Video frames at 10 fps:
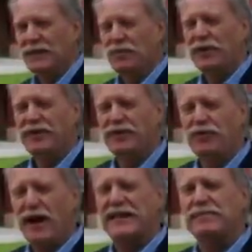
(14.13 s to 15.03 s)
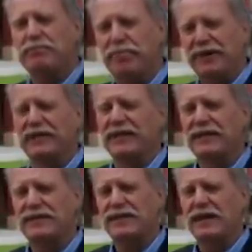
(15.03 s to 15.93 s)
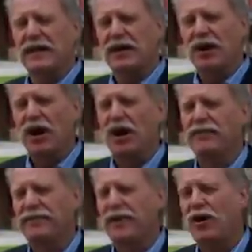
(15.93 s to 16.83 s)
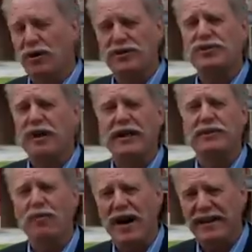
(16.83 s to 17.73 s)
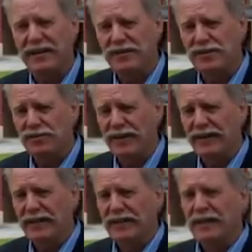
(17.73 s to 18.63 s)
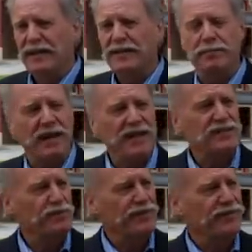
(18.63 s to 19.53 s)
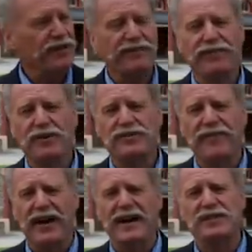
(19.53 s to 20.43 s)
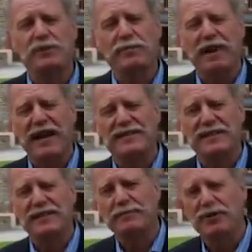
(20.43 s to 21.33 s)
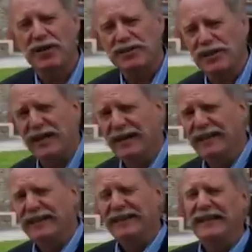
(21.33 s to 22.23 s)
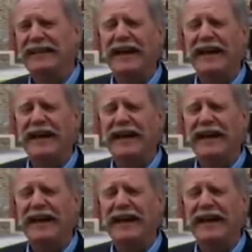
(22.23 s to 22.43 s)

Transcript: one of the great buildings of the whole Australian wine industry, the place where the very first vines were planted in the Barossa in